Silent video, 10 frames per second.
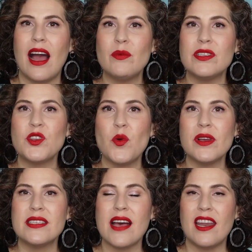I was so
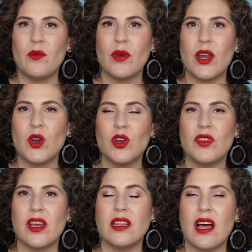excited when I heard
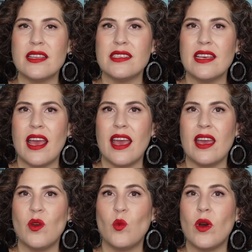that
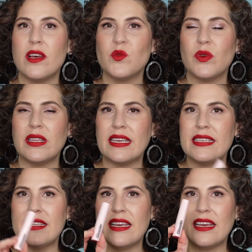Glossier was
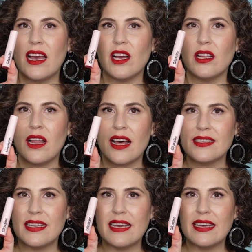releasing
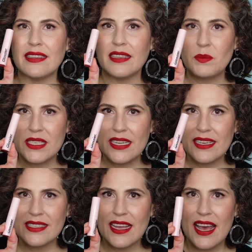glossy
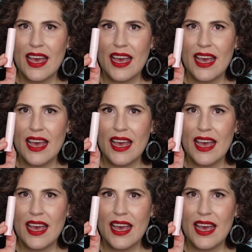lipsticks.